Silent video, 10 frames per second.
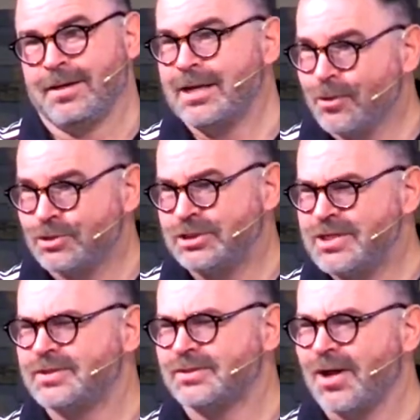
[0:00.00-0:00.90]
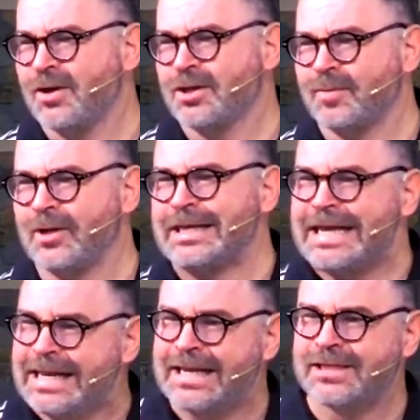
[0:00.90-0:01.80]
And here's Jesus talking about
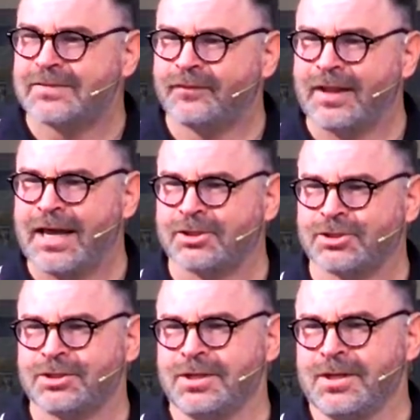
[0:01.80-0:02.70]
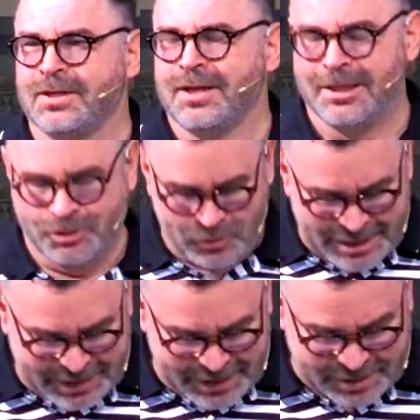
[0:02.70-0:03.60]
eating his flesh and
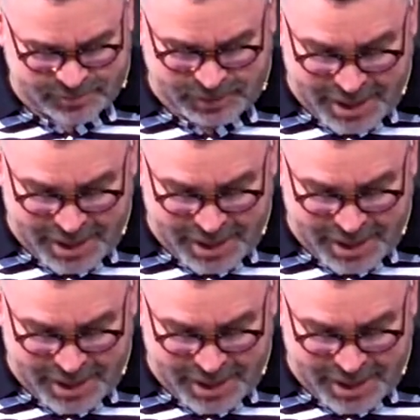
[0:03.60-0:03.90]
drinking his